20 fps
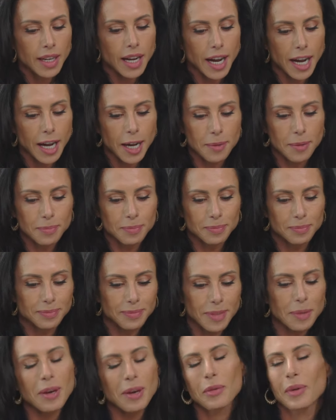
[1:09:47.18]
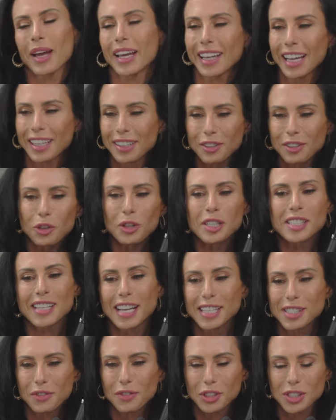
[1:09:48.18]
um, and by the way, I got
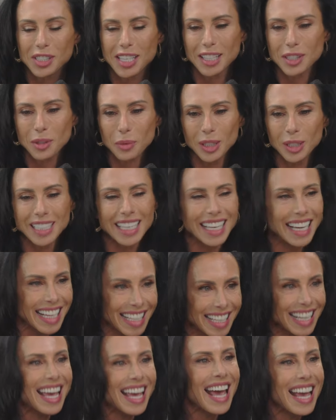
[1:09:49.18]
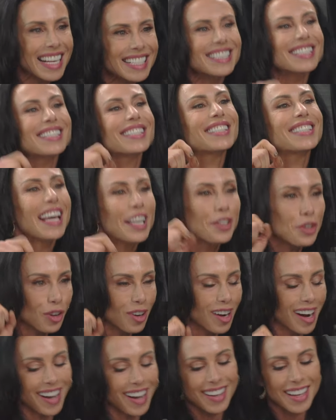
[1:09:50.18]
criticized for saying the word eh,
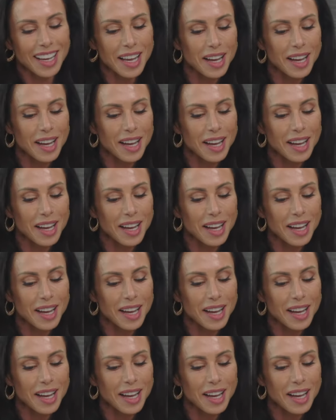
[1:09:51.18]
etc.